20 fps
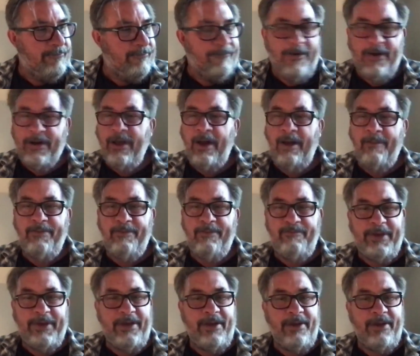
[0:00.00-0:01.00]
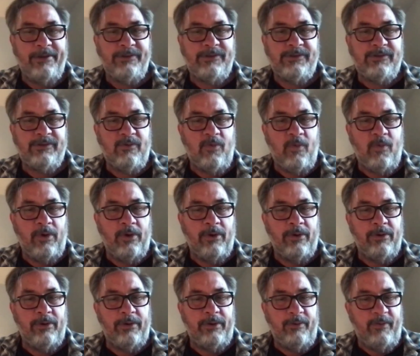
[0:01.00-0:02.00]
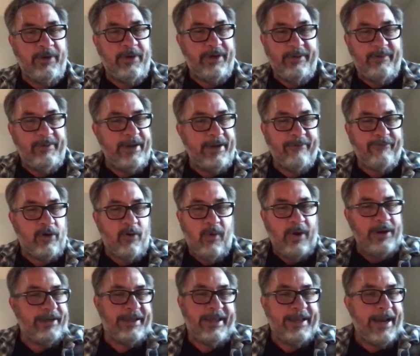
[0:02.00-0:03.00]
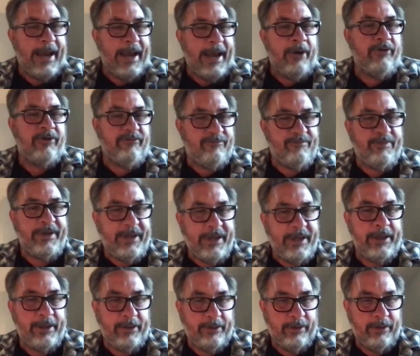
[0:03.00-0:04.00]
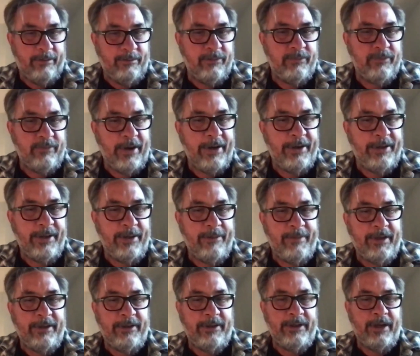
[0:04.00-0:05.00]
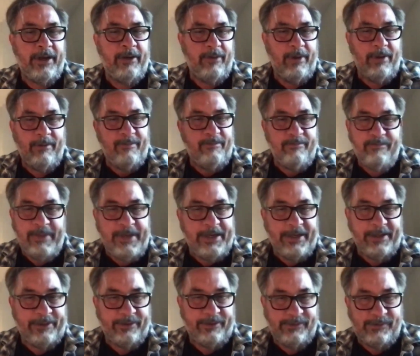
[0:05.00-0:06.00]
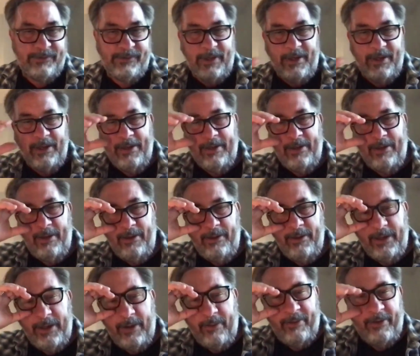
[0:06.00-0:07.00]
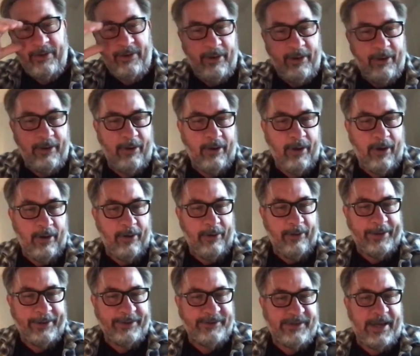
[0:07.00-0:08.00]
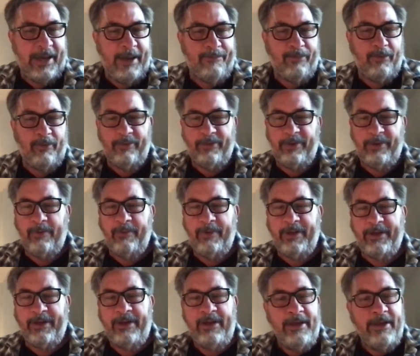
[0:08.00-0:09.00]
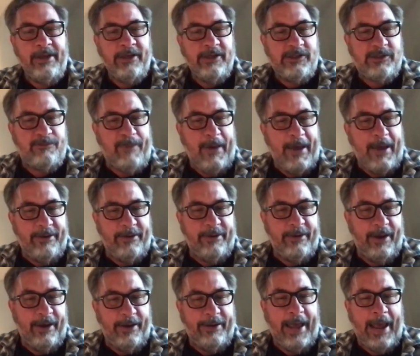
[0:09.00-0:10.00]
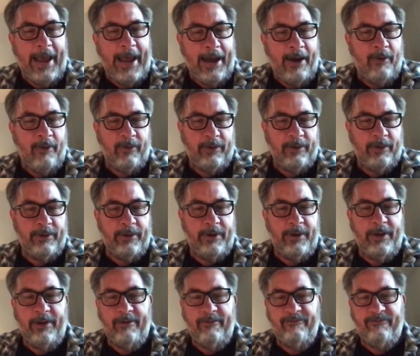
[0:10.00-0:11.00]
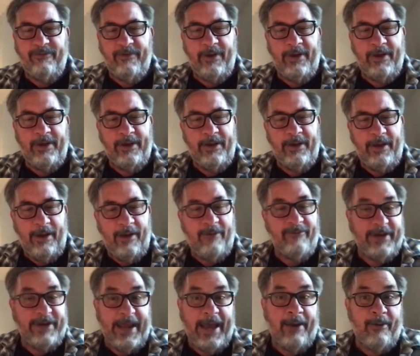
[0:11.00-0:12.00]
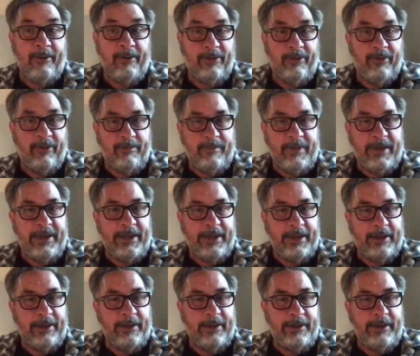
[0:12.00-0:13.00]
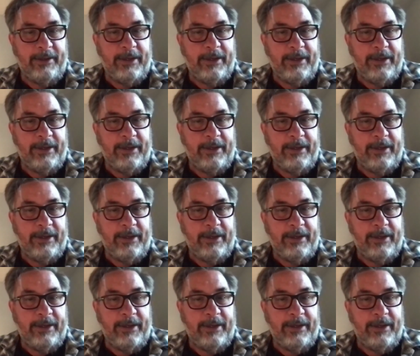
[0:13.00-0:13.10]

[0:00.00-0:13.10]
fuck up because we never quite get out of beginning them, right? I mean, meetings, are an example. We can spend an hour of an hour-long meeting,